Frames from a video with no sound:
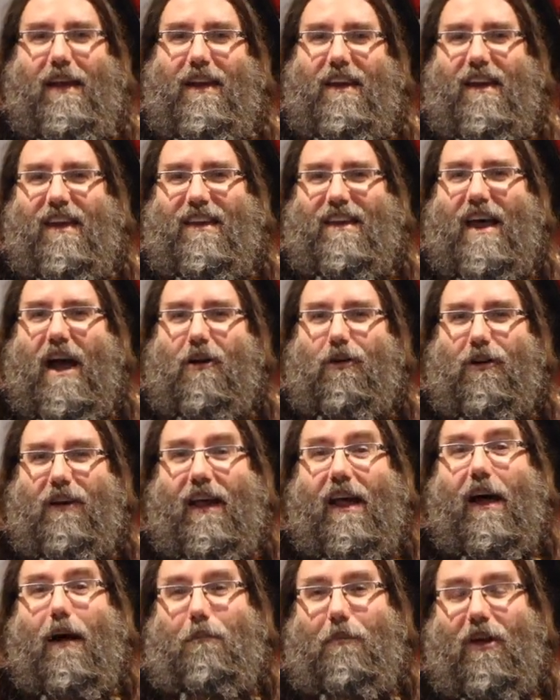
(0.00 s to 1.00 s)
does not really
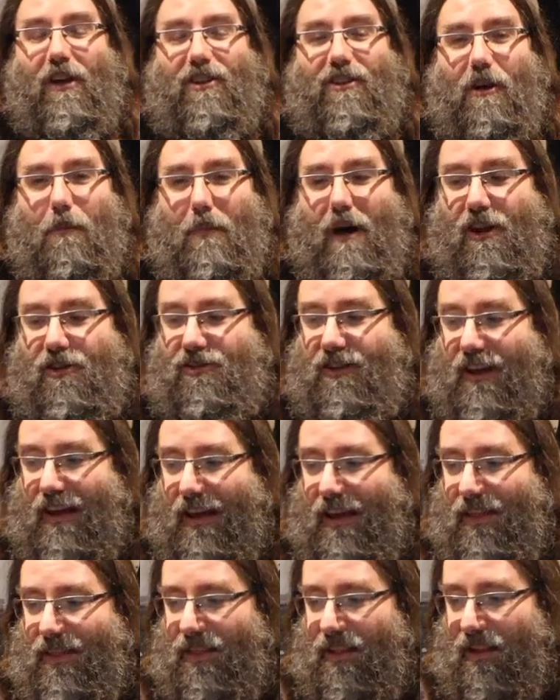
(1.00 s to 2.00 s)
help you so much
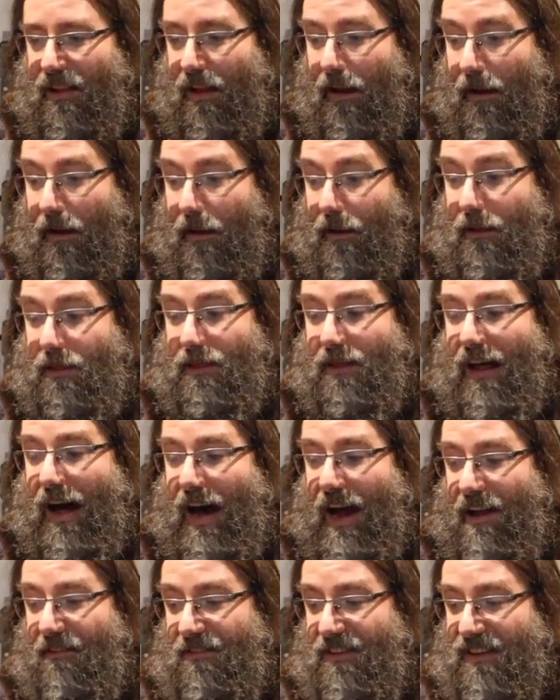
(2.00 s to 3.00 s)
in the
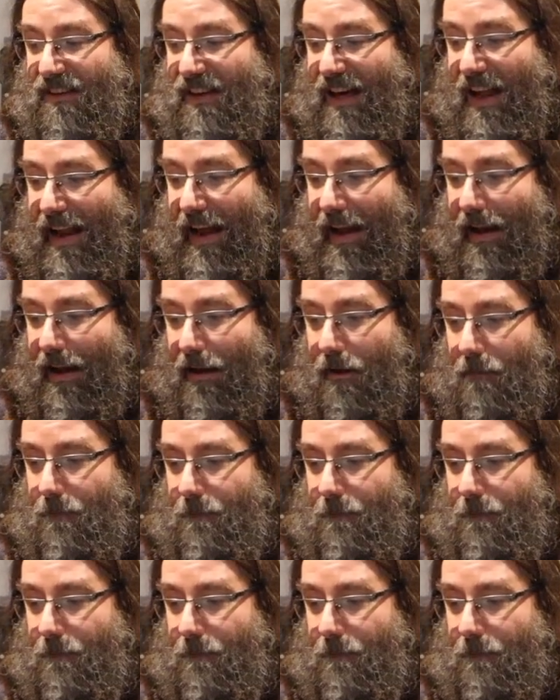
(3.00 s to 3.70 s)
live setting.